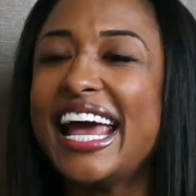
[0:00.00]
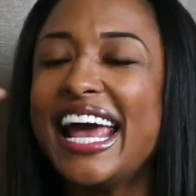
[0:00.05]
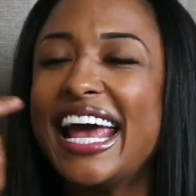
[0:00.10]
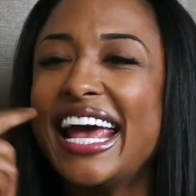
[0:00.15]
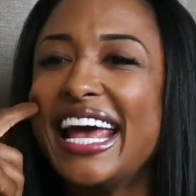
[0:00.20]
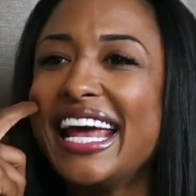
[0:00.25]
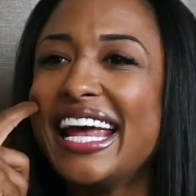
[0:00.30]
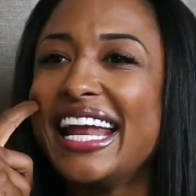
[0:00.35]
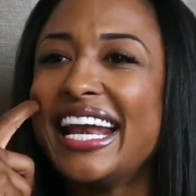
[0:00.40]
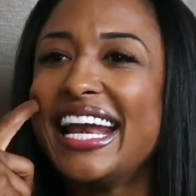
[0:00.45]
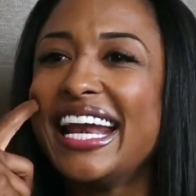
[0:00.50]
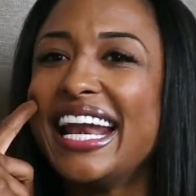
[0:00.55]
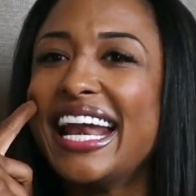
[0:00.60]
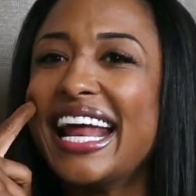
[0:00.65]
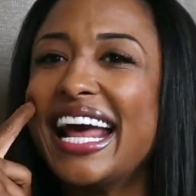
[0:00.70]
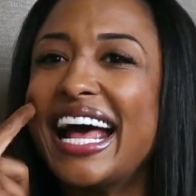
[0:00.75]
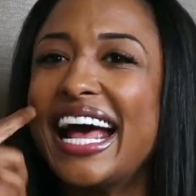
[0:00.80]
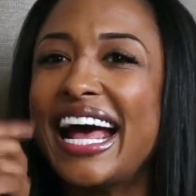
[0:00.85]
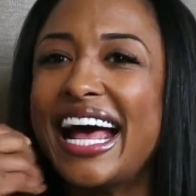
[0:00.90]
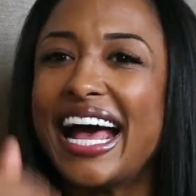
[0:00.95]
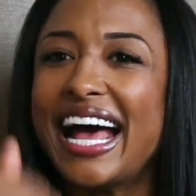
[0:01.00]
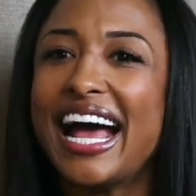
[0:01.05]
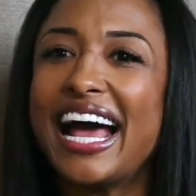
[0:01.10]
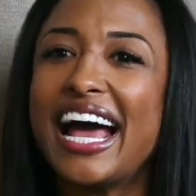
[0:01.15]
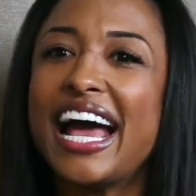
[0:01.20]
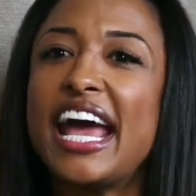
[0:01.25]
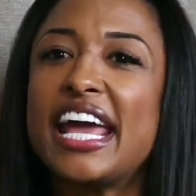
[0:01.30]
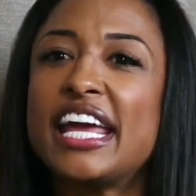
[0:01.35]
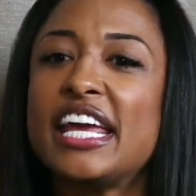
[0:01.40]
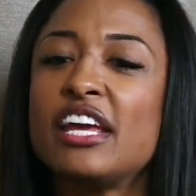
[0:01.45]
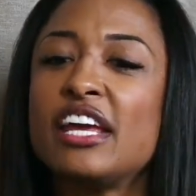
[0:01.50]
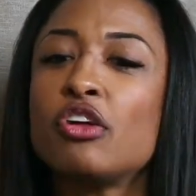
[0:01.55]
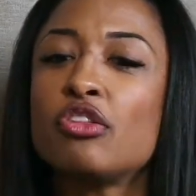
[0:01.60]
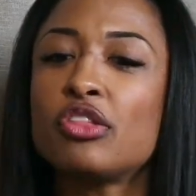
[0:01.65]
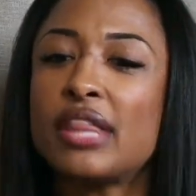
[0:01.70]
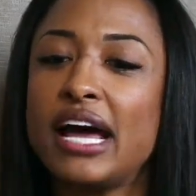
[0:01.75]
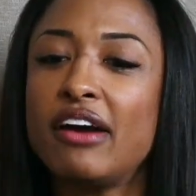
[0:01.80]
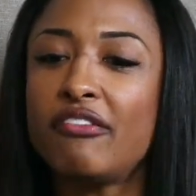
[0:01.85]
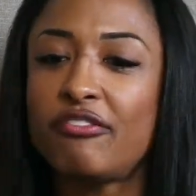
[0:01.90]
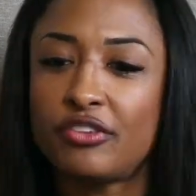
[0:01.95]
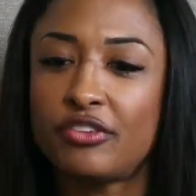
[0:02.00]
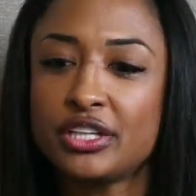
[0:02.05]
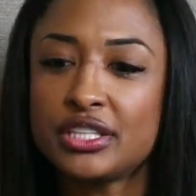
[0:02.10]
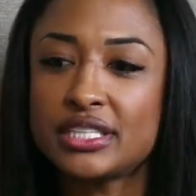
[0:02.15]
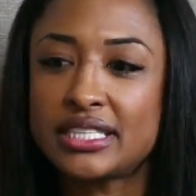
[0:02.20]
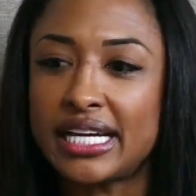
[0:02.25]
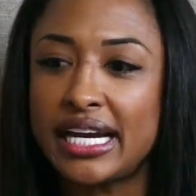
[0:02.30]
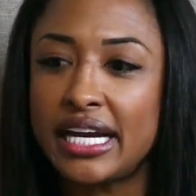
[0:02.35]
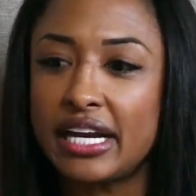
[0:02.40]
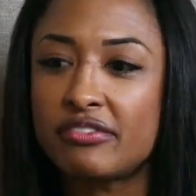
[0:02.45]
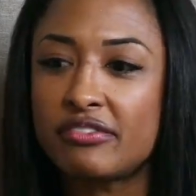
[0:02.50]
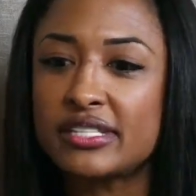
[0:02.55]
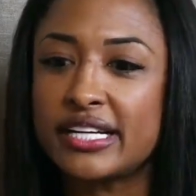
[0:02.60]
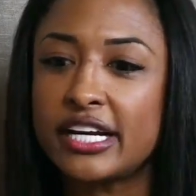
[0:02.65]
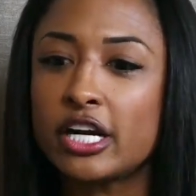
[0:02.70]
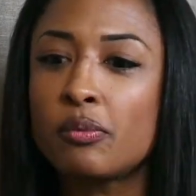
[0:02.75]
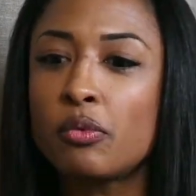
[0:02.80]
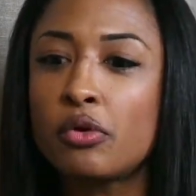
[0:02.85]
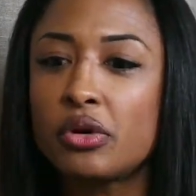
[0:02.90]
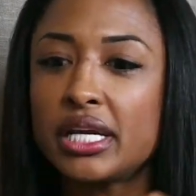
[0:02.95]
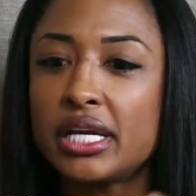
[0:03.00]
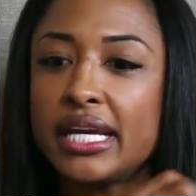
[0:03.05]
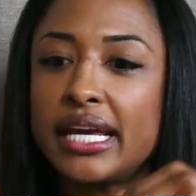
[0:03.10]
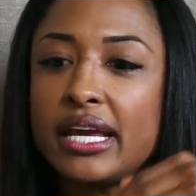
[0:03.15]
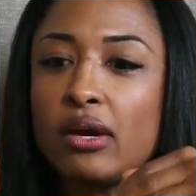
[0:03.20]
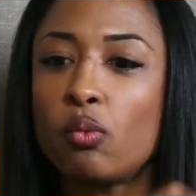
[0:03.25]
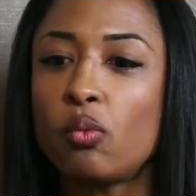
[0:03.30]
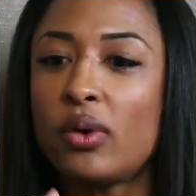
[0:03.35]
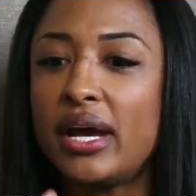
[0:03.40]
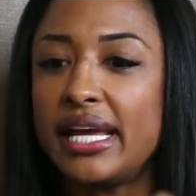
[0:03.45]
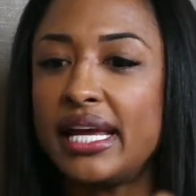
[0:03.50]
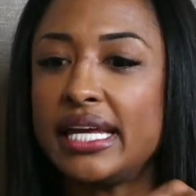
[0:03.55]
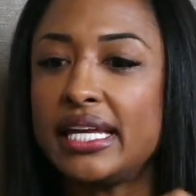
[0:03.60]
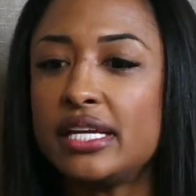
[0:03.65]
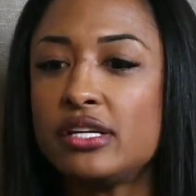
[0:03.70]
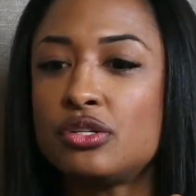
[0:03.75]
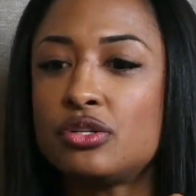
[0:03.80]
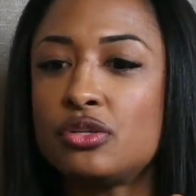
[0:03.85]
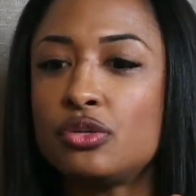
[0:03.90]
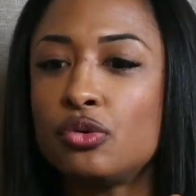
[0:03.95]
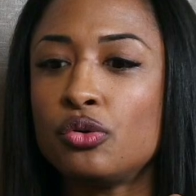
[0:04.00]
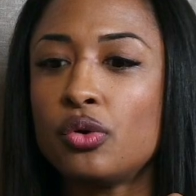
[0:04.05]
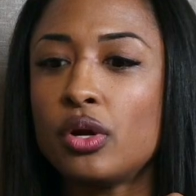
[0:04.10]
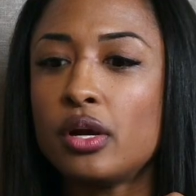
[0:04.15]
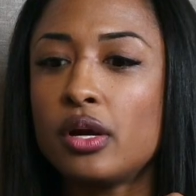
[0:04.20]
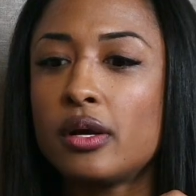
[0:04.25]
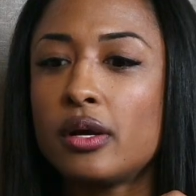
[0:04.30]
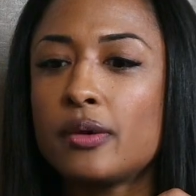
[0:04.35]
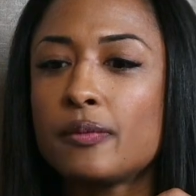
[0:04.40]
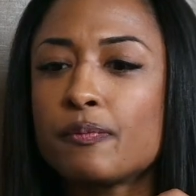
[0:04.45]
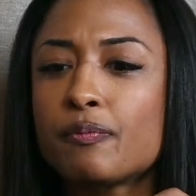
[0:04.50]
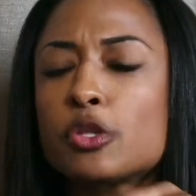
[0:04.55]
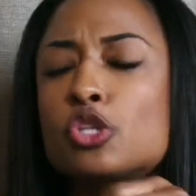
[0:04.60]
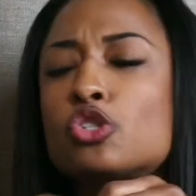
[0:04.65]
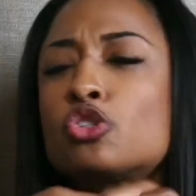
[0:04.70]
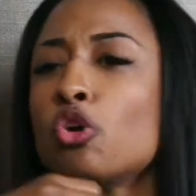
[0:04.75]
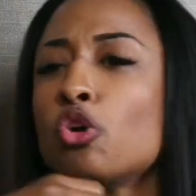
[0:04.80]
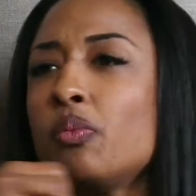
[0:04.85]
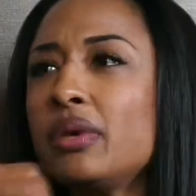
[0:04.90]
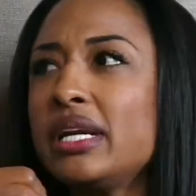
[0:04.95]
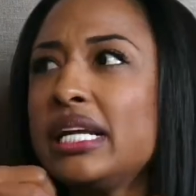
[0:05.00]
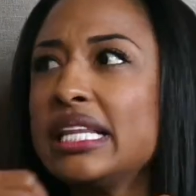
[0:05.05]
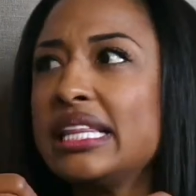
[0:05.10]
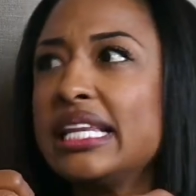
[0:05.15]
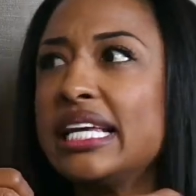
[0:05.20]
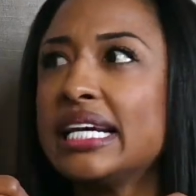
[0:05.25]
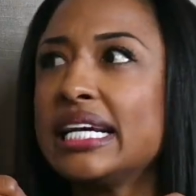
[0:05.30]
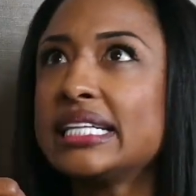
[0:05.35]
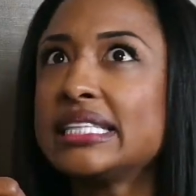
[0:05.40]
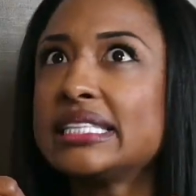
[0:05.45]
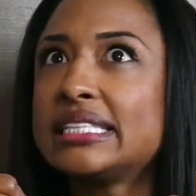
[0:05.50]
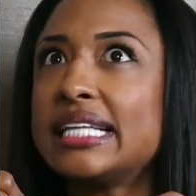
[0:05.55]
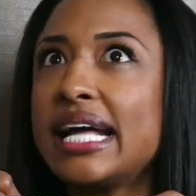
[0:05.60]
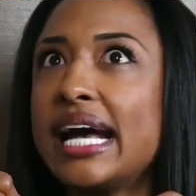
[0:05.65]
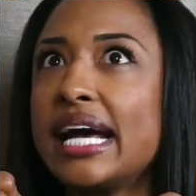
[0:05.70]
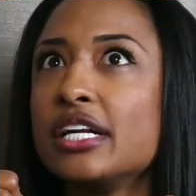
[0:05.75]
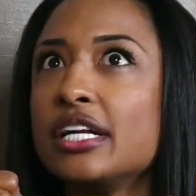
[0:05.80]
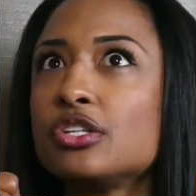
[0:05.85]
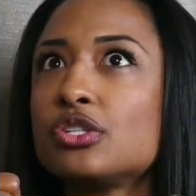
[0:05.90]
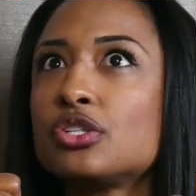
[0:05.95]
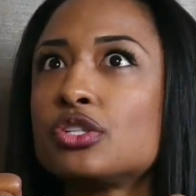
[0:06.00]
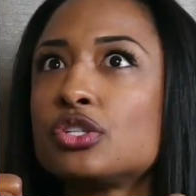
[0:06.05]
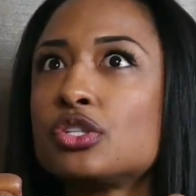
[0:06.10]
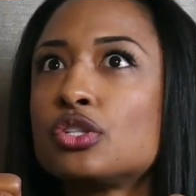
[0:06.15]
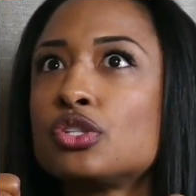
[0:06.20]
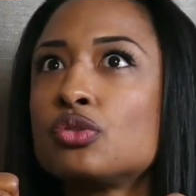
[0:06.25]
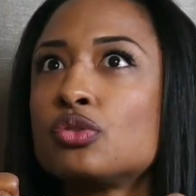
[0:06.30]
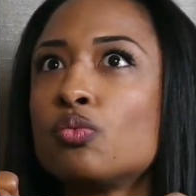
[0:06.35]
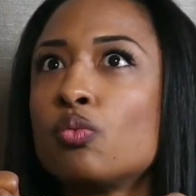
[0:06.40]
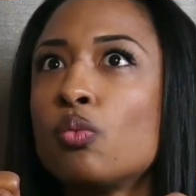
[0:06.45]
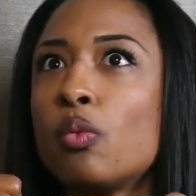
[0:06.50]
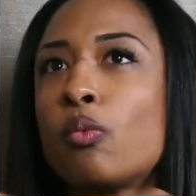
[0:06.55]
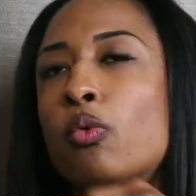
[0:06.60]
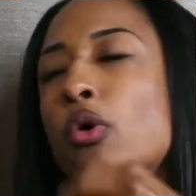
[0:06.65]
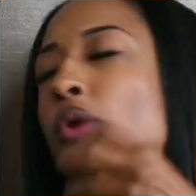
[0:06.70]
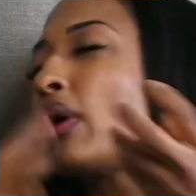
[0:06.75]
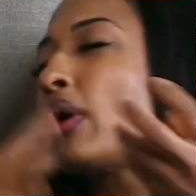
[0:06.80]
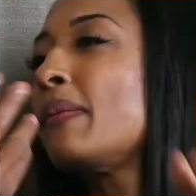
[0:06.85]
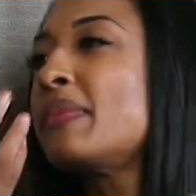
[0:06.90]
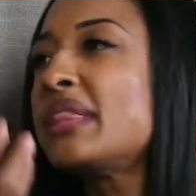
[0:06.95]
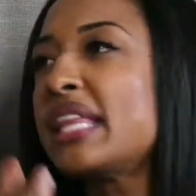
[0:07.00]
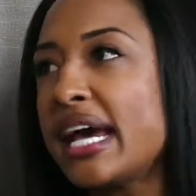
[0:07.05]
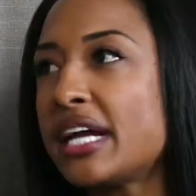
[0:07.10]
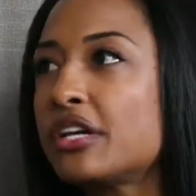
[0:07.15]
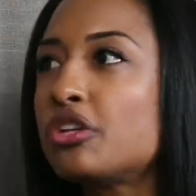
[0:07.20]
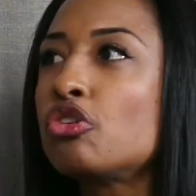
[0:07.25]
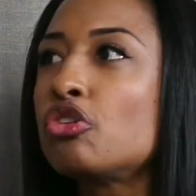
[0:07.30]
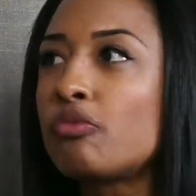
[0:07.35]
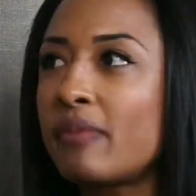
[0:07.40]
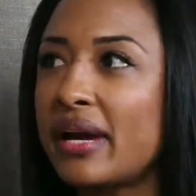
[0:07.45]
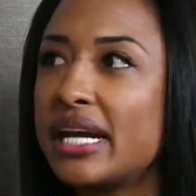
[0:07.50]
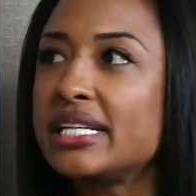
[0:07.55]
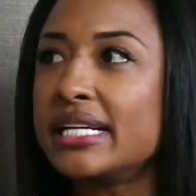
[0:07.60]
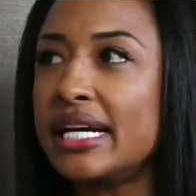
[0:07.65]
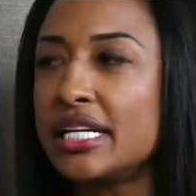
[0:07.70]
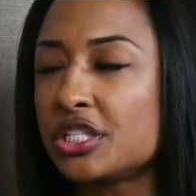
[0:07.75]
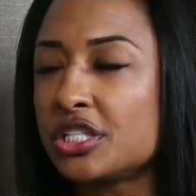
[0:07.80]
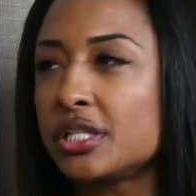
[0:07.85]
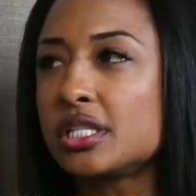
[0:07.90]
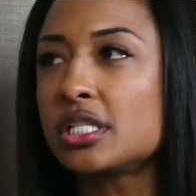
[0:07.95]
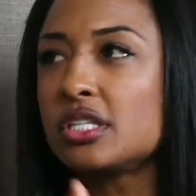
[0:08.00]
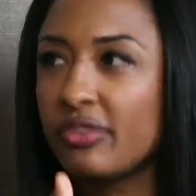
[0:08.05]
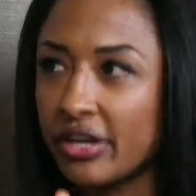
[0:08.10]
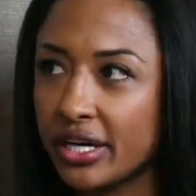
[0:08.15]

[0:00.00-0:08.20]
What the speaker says: And that first night of ceremony, it went into so many things that they had to do with my intentions.